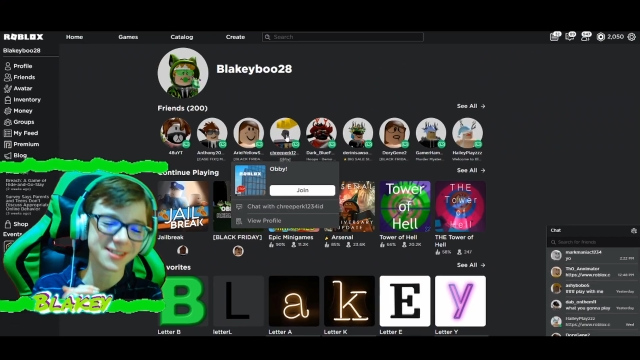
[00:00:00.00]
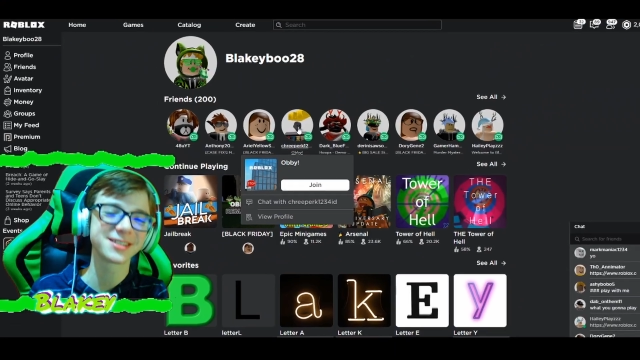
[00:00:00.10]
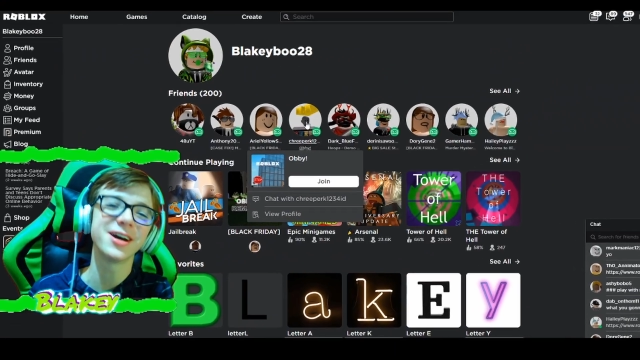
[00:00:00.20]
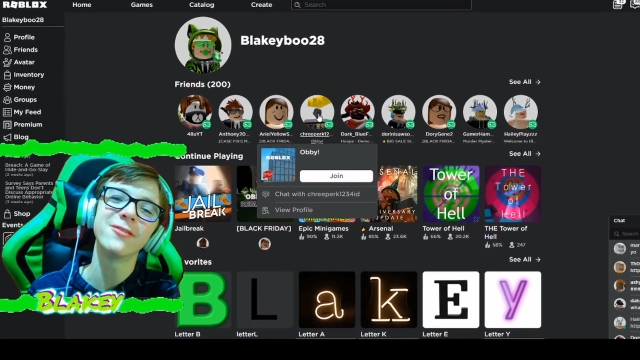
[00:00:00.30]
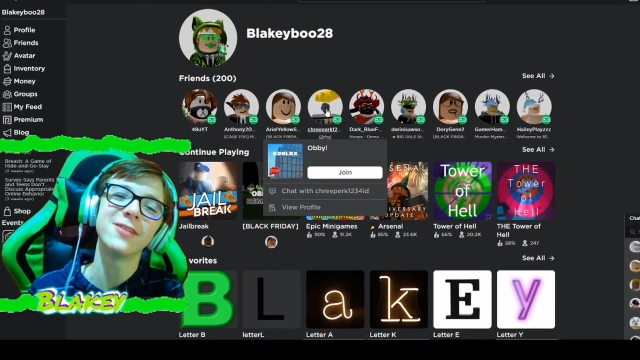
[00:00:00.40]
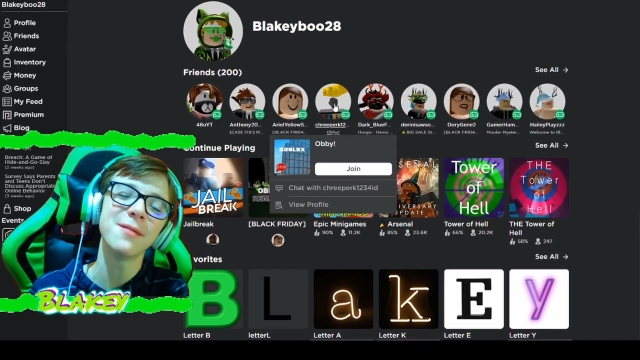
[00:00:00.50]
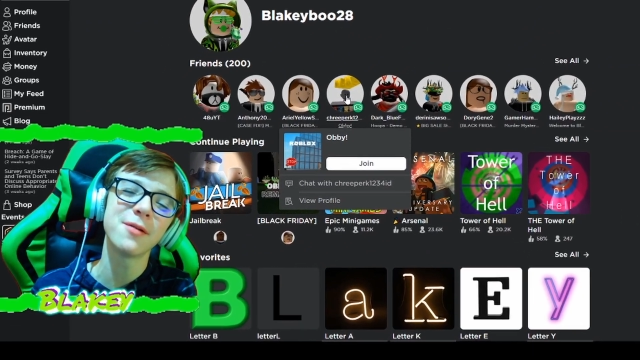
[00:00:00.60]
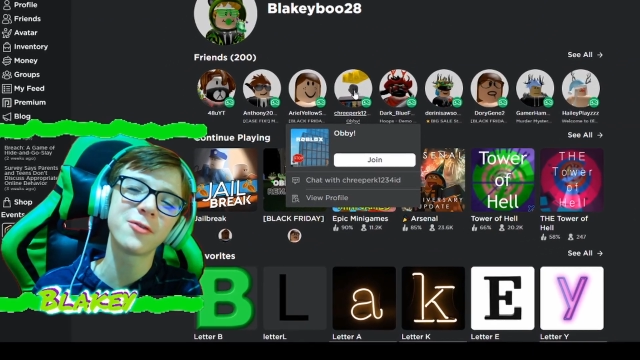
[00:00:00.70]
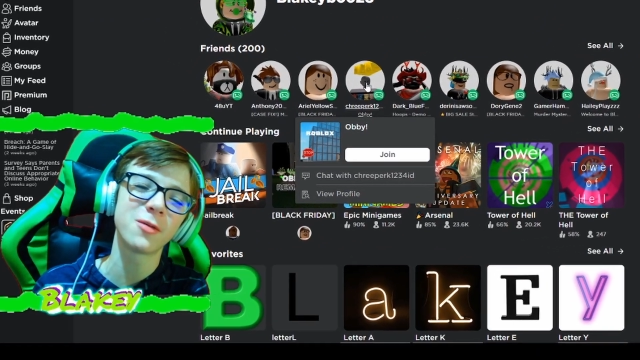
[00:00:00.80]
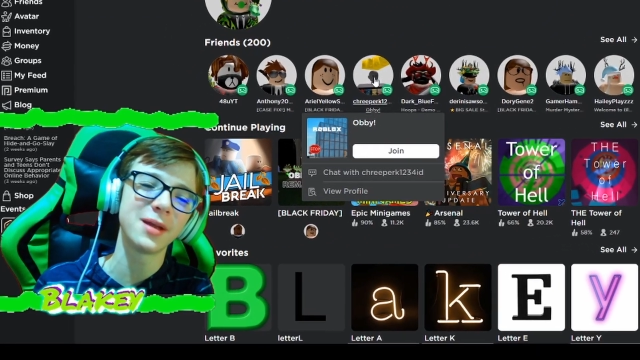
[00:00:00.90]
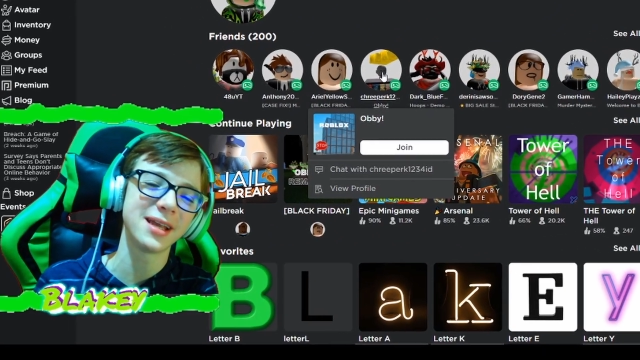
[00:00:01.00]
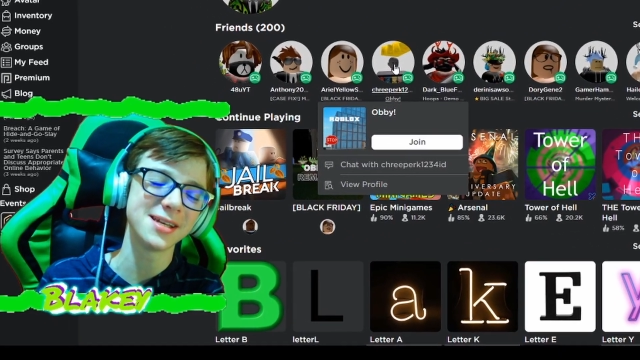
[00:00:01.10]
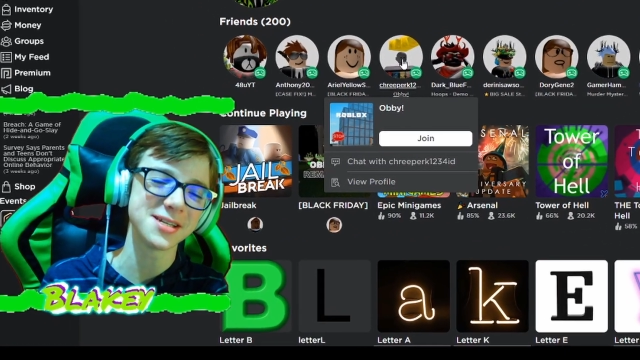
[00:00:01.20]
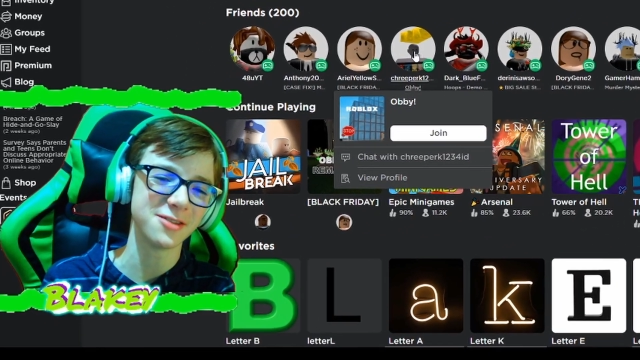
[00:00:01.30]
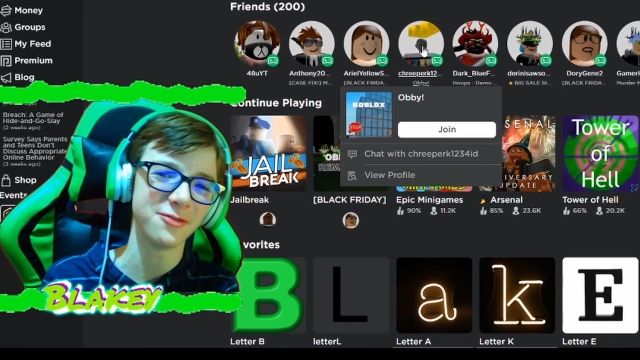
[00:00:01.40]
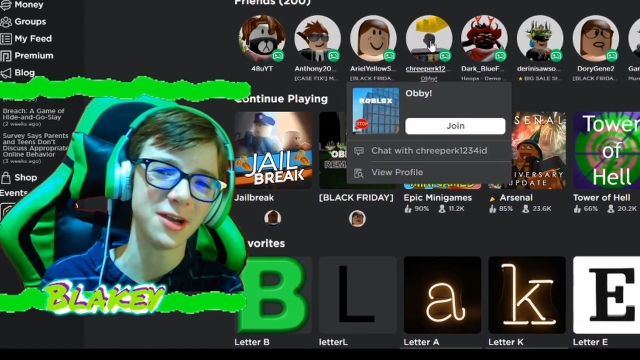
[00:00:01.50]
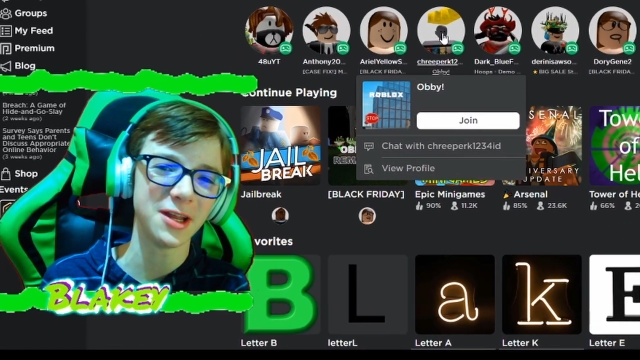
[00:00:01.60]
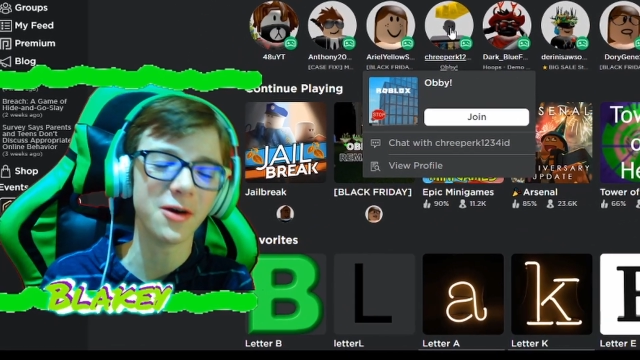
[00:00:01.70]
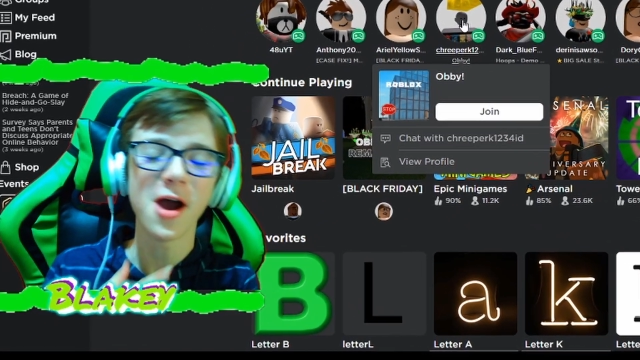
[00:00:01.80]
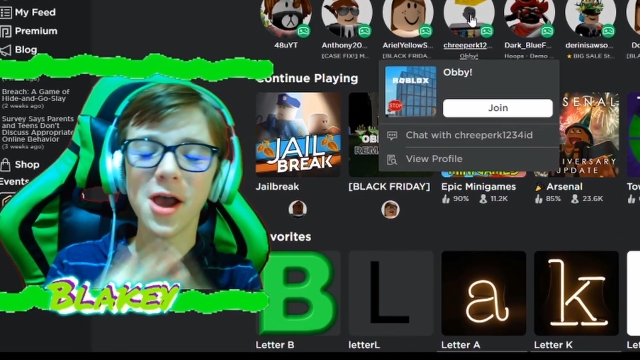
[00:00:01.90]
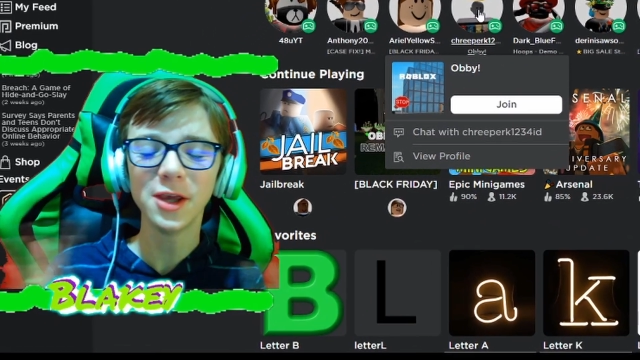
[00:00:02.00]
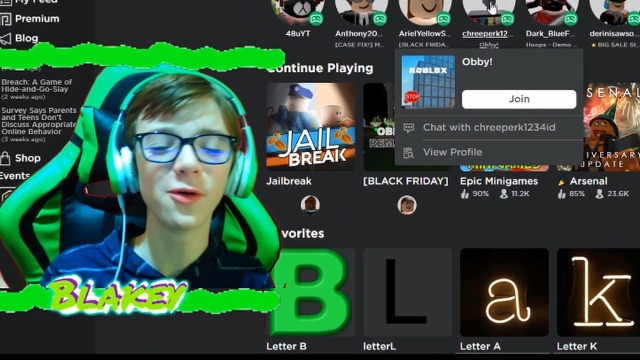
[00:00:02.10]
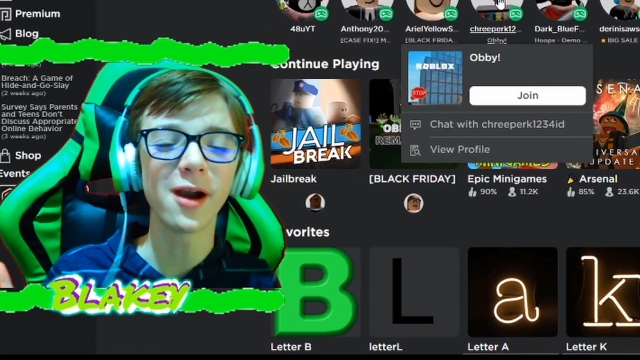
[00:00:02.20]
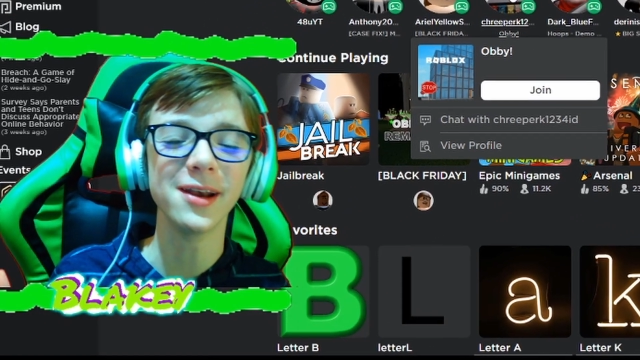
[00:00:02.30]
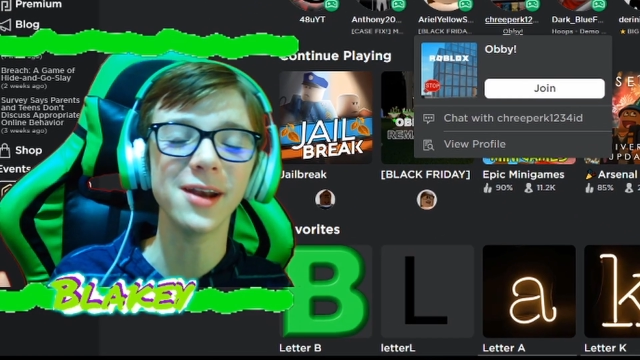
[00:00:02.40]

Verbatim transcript: So right before we get to the video, you already